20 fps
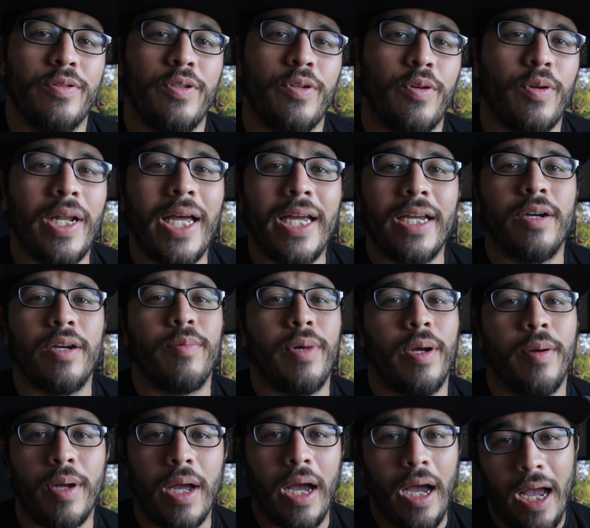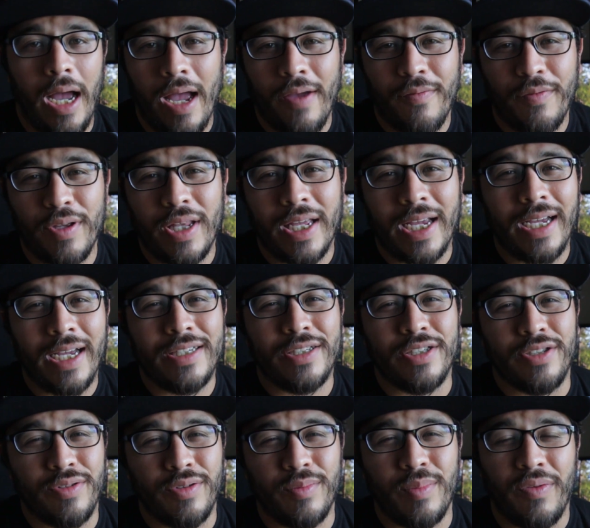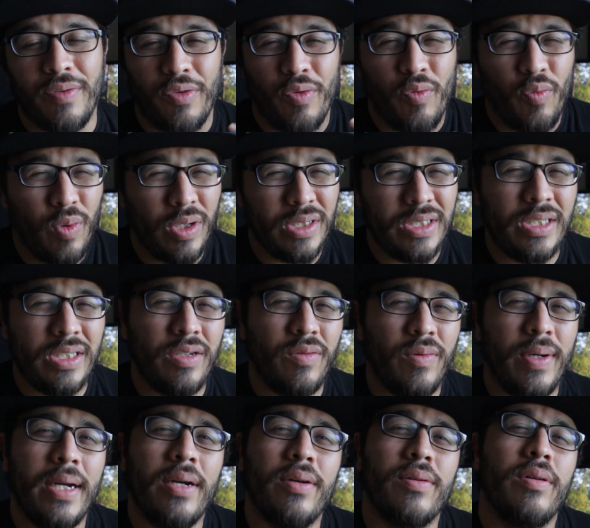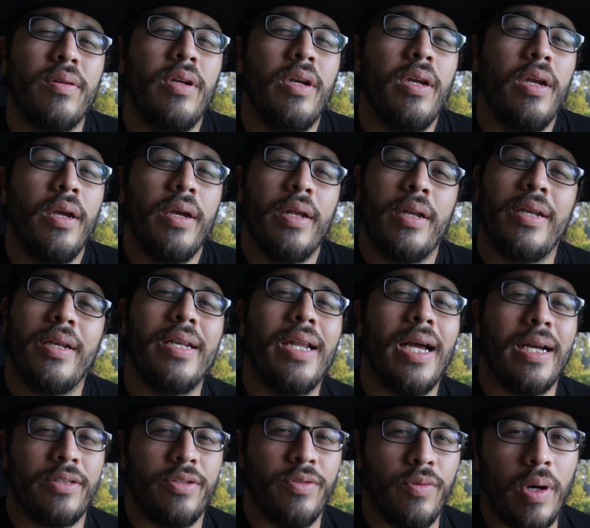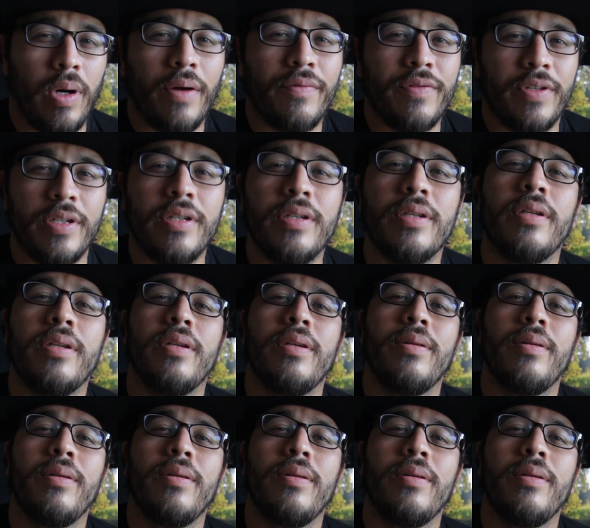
You don't like them. I, I feel like I should do them every once in a while, not too often.